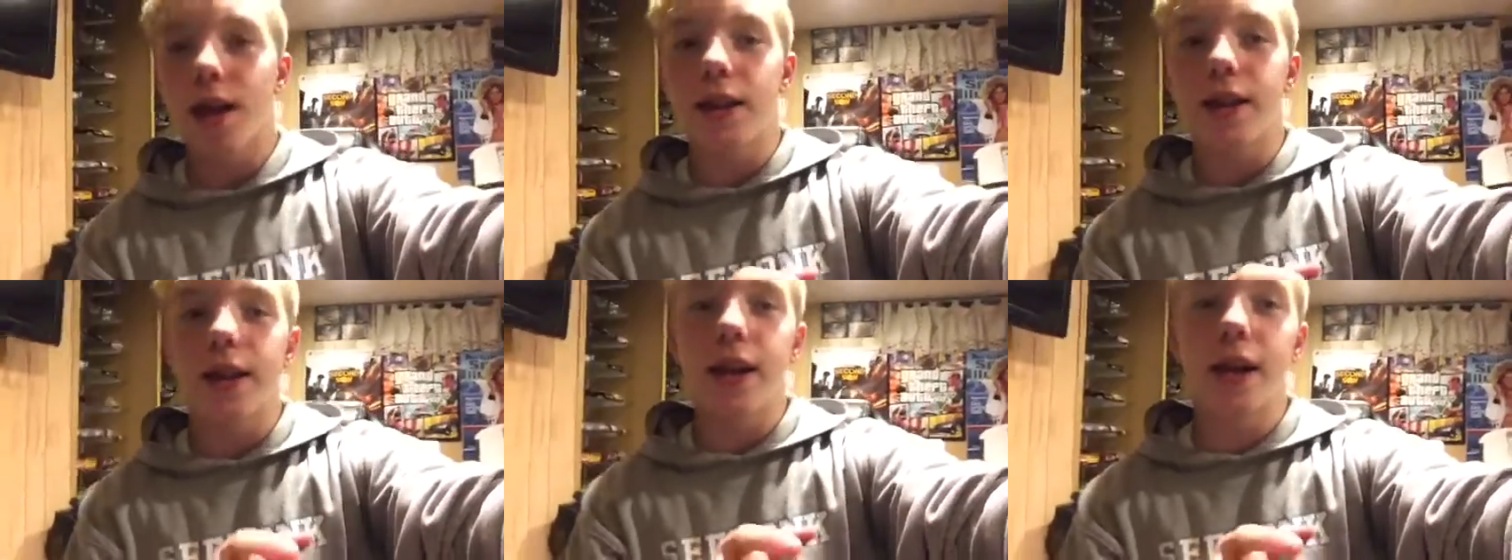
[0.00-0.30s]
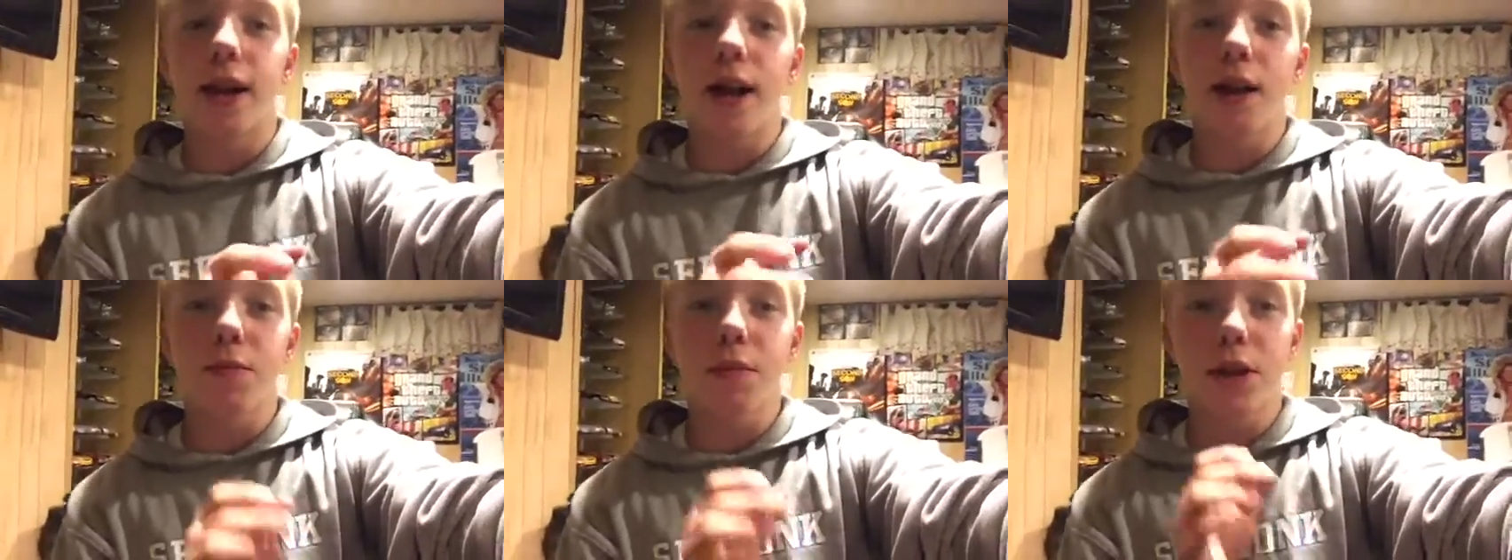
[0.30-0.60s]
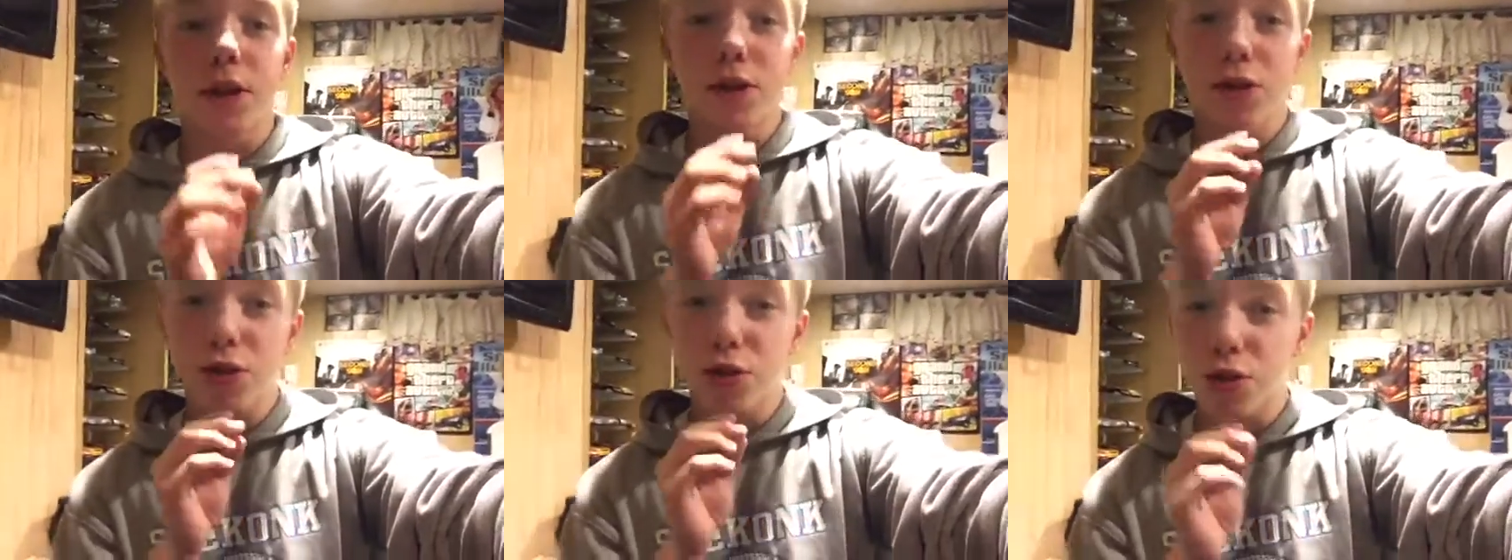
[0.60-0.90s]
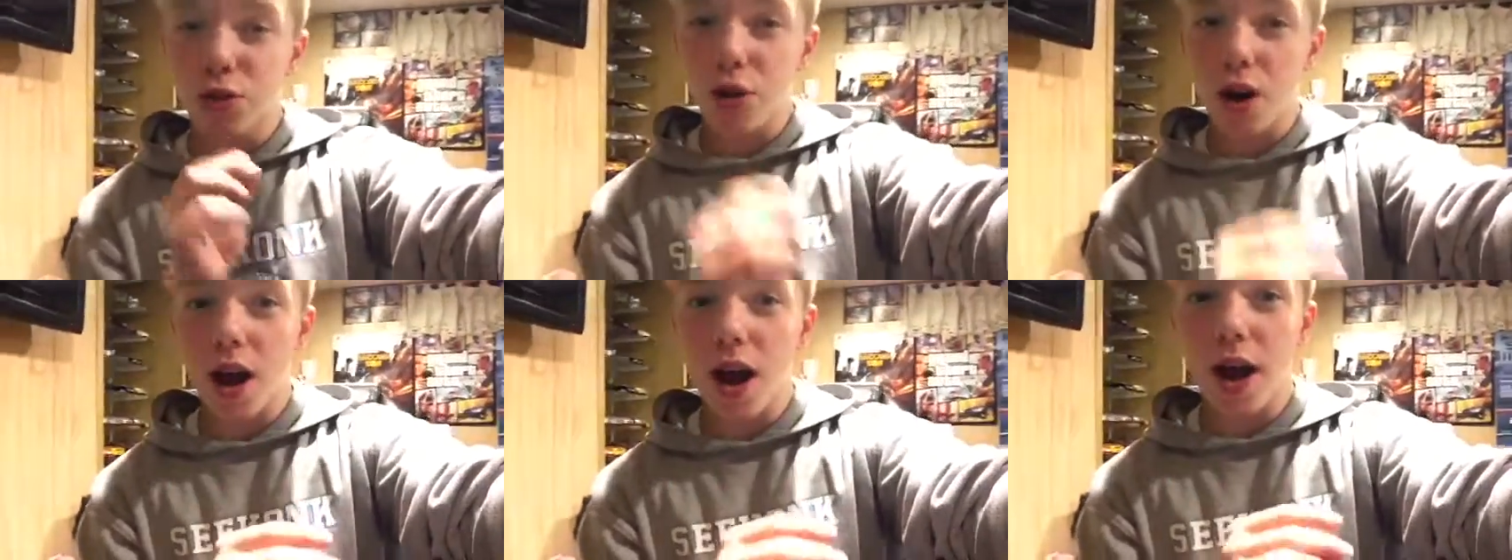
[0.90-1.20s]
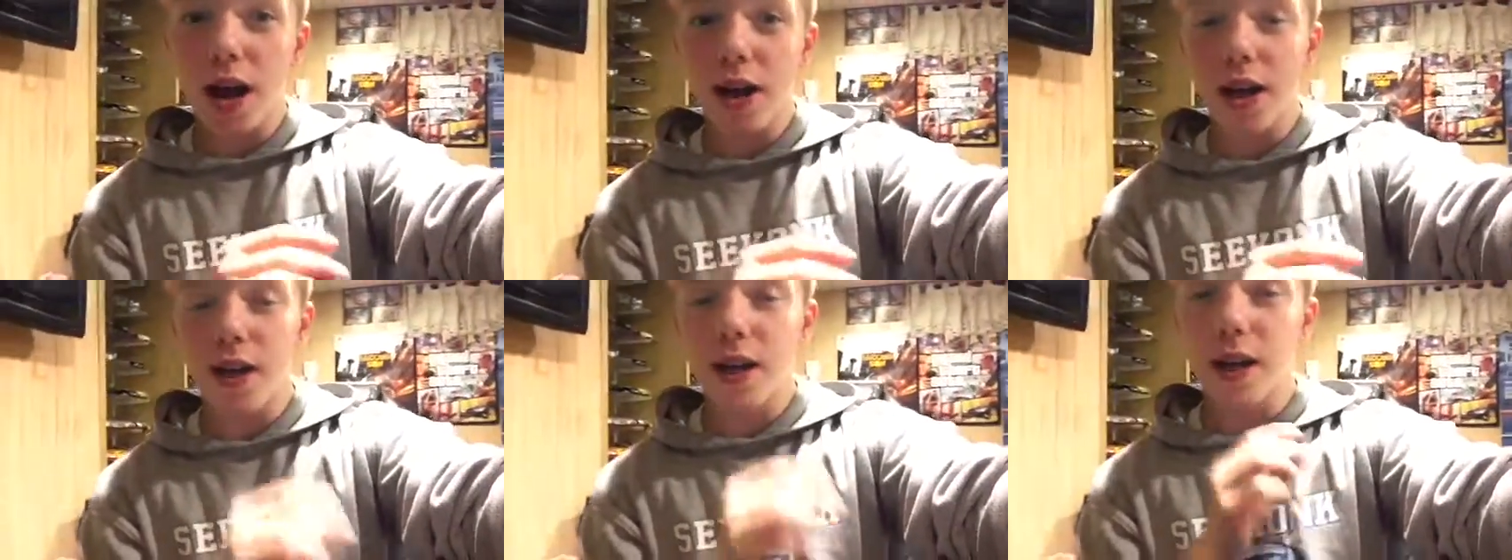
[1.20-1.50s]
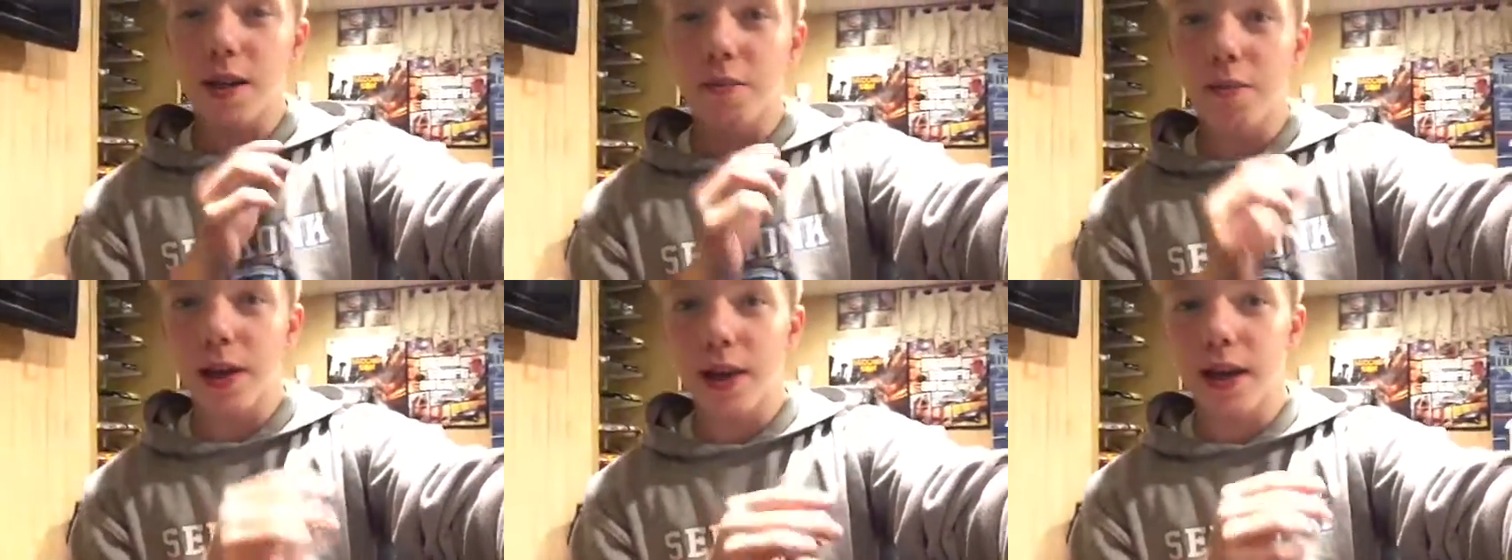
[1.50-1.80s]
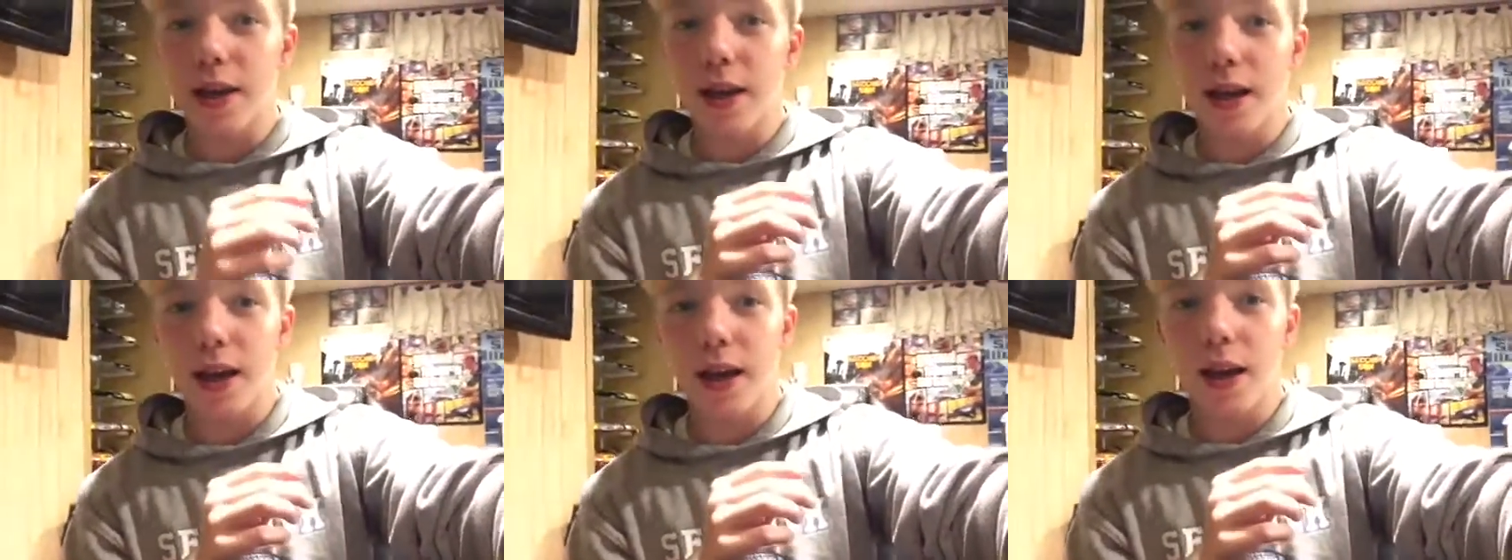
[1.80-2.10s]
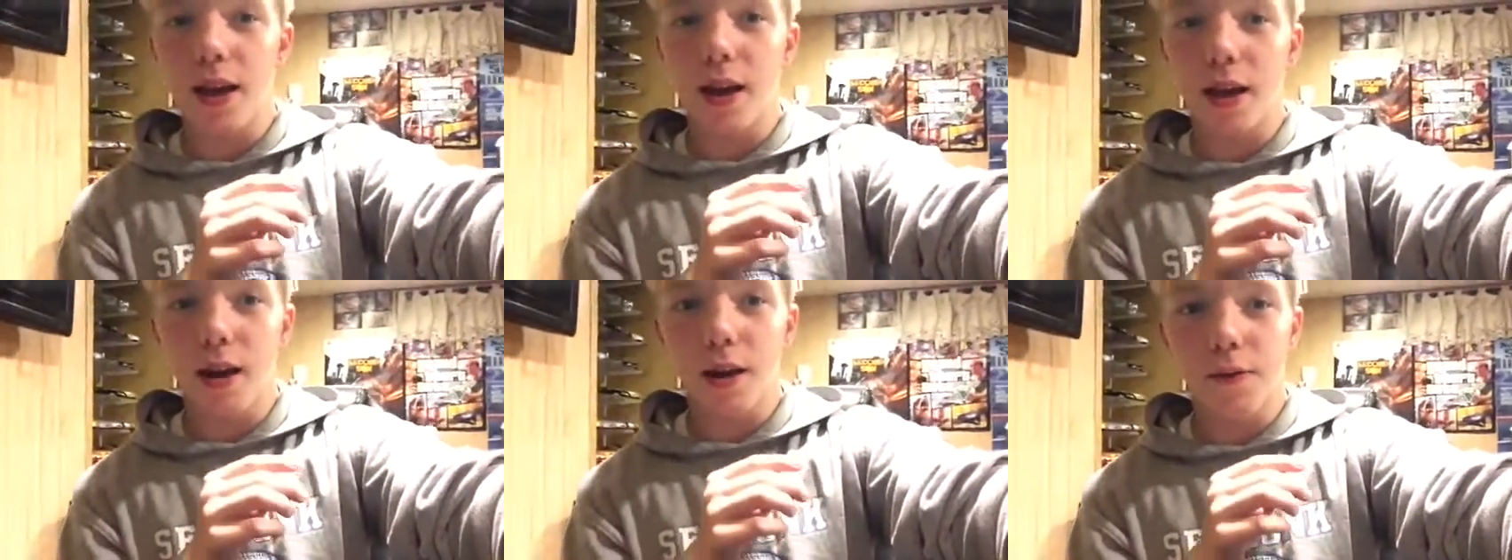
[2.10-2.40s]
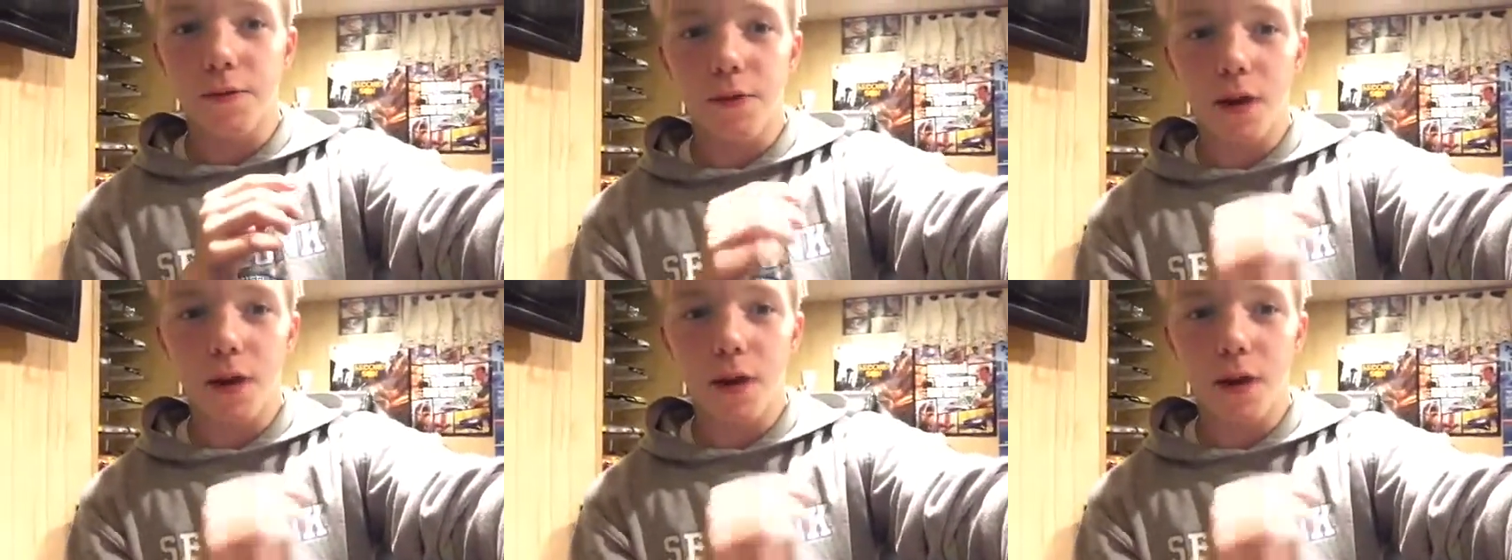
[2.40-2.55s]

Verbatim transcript: and then I'm gonna try and make a uh,